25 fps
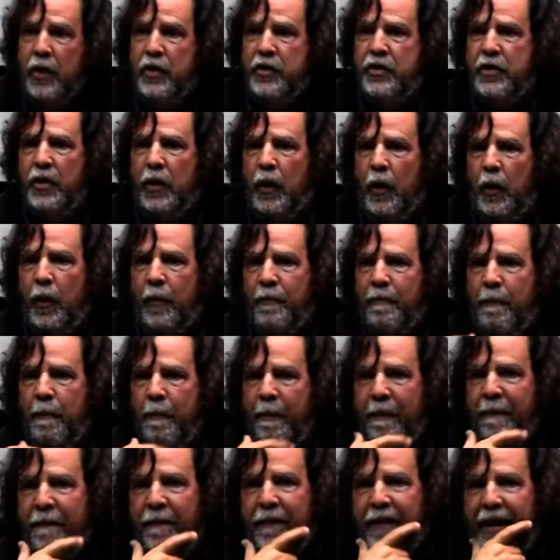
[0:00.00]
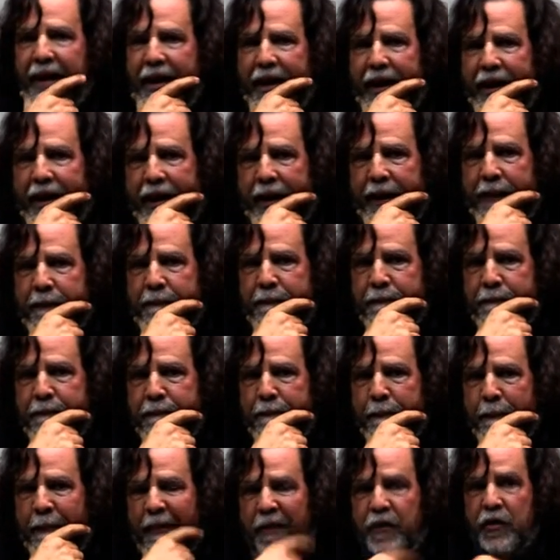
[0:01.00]
So,
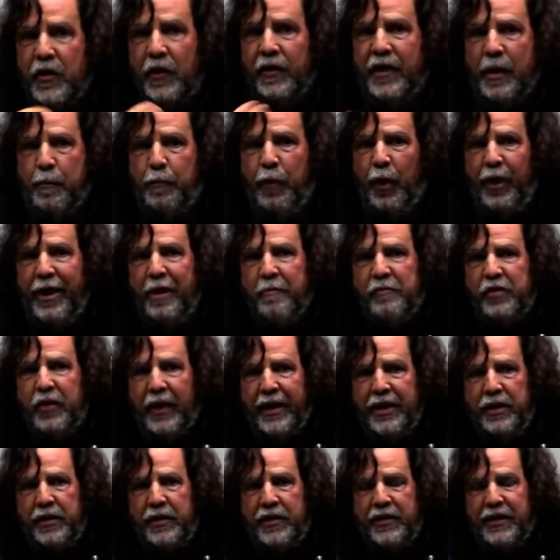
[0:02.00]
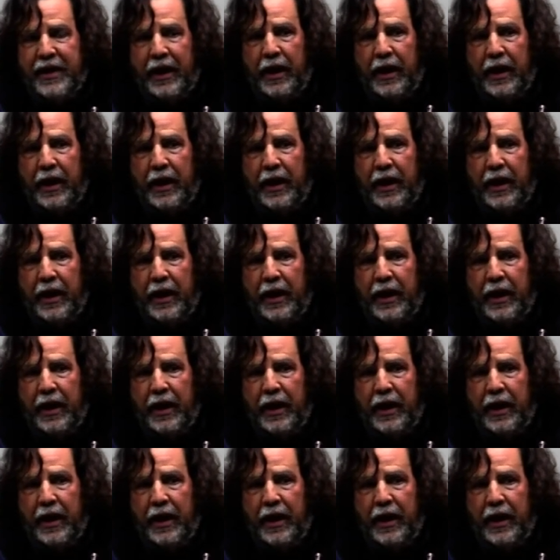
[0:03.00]
uh, so the point I'm trying to